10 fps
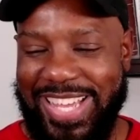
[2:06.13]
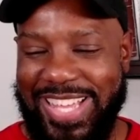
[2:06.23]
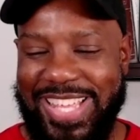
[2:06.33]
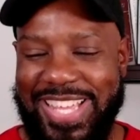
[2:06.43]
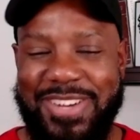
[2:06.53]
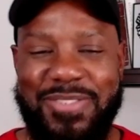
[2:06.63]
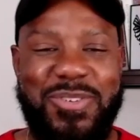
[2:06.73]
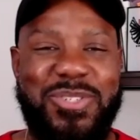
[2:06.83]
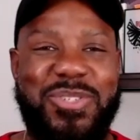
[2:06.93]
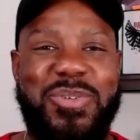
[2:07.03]
Yeah,
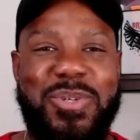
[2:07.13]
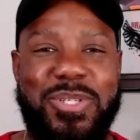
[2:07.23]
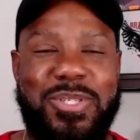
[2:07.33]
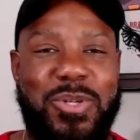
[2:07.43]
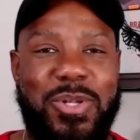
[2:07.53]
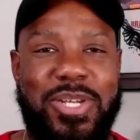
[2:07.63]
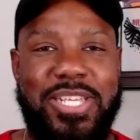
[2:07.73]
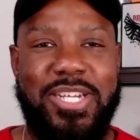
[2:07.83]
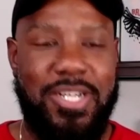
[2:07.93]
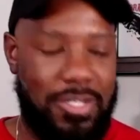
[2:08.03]
for sure.
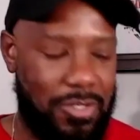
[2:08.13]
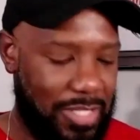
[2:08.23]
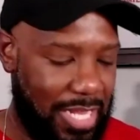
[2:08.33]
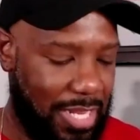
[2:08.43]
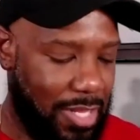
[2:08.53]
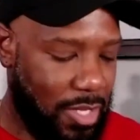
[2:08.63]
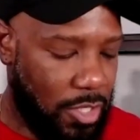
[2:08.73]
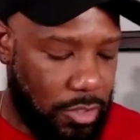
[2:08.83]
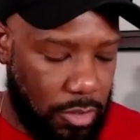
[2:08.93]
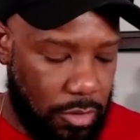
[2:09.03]
Totally understand.
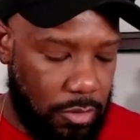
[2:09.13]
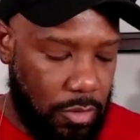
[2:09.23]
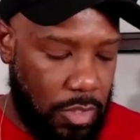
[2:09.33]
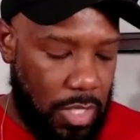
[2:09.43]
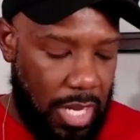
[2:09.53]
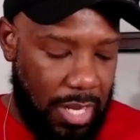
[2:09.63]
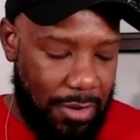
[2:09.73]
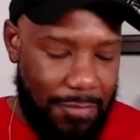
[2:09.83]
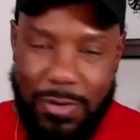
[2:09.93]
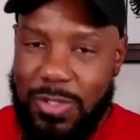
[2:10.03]
So,
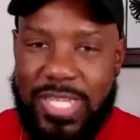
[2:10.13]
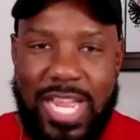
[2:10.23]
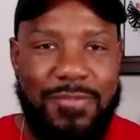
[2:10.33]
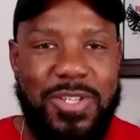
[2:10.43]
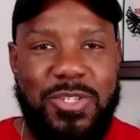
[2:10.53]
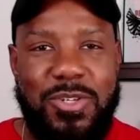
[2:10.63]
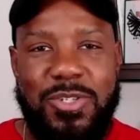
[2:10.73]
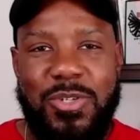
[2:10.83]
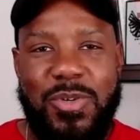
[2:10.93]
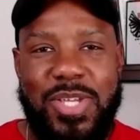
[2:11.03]
uh, first time
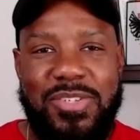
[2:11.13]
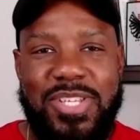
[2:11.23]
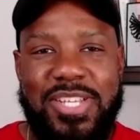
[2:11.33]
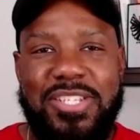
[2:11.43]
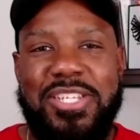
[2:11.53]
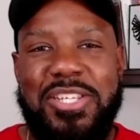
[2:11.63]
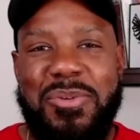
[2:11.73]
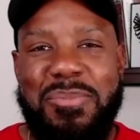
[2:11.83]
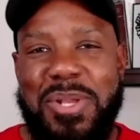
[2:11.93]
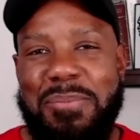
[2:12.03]
visitor. So, can you tell us a
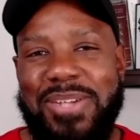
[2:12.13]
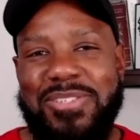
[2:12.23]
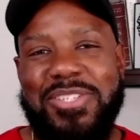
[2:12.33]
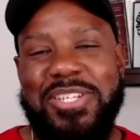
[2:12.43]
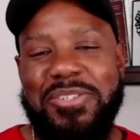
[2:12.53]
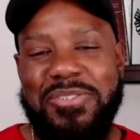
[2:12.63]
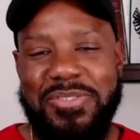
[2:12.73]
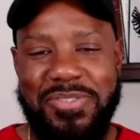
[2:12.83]
little bit about yourself?